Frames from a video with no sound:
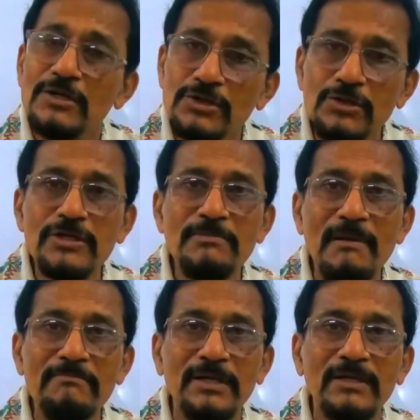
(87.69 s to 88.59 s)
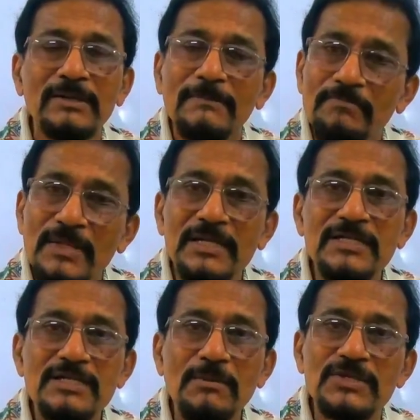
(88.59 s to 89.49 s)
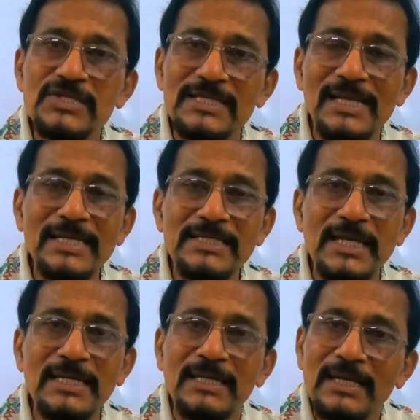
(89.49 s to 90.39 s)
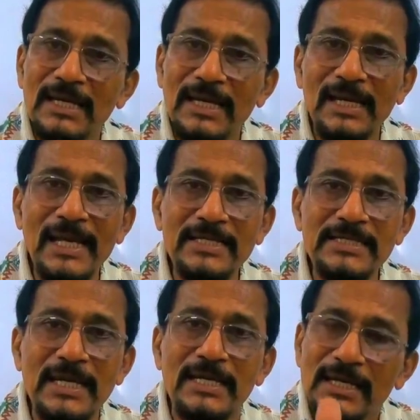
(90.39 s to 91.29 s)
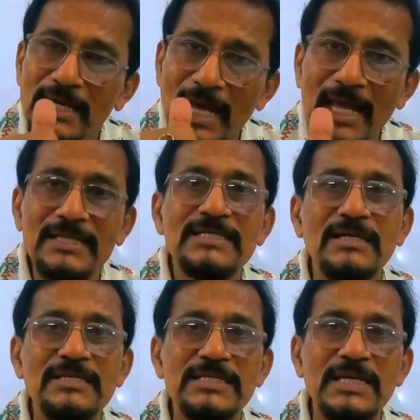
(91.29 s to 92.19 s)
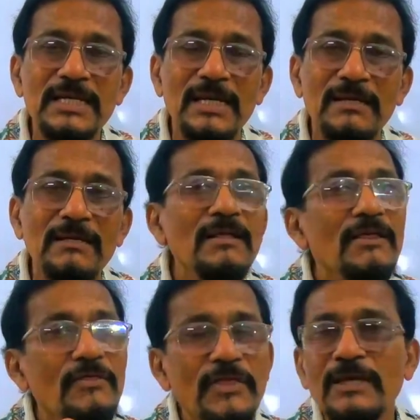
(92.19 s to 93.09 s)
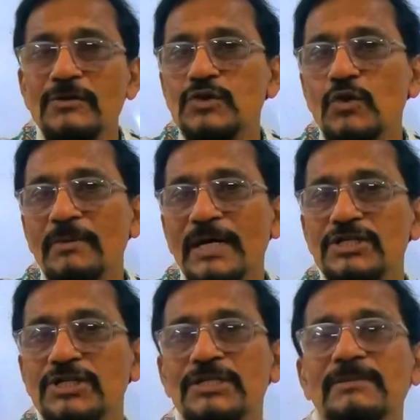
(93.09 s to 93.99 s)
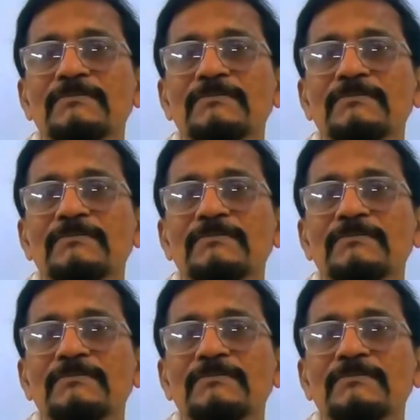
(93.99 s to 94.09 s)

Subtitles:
Do remember that it's about selecting, electing, and succeeding. Thank you so much.